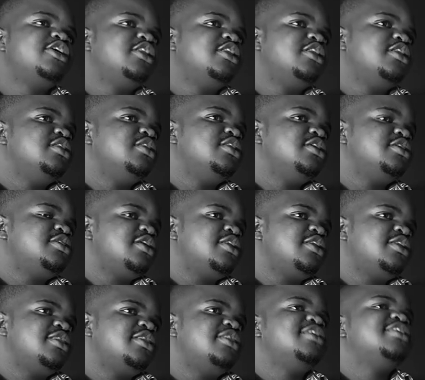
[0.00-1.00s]

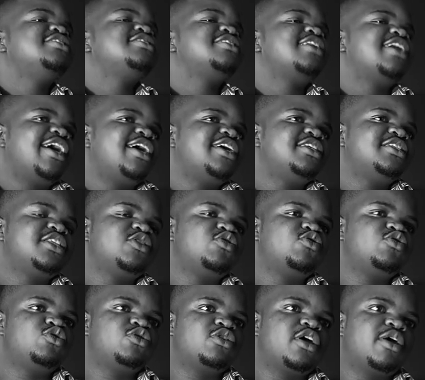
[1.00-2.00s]
Listen, these guys that
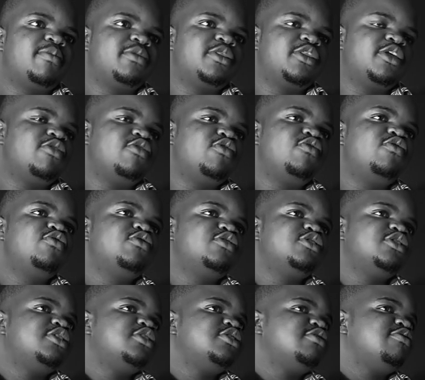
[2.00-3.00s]
you're talking about, they all,
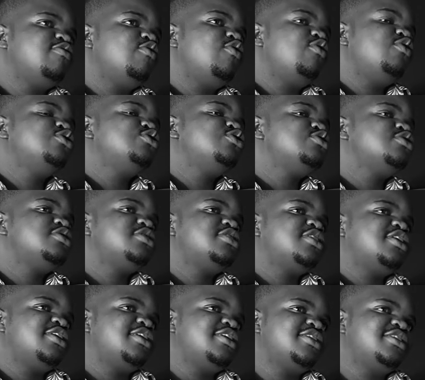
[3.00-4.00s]
they've also
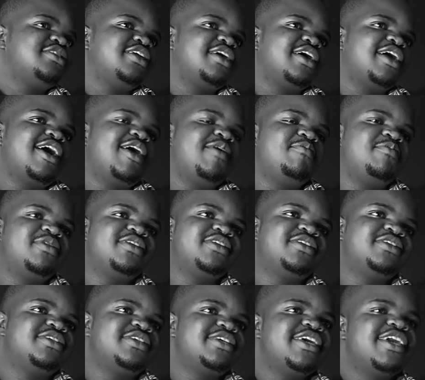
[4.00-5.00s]
started their
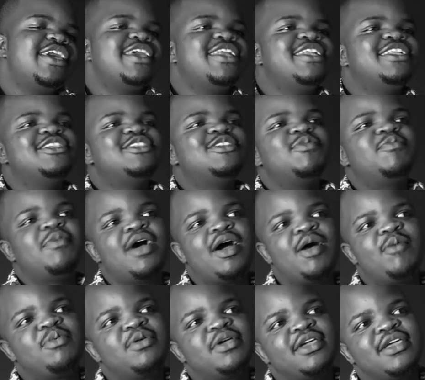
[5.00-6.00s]
companies here in
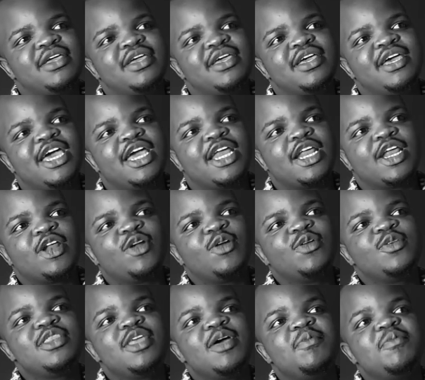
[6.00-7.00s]
Zimbabwe and
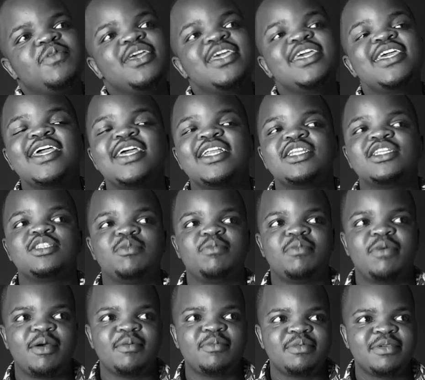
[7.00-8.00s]
grown them here in
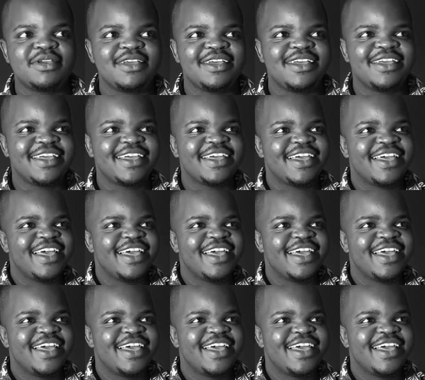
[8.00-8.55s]
Zimbabwe.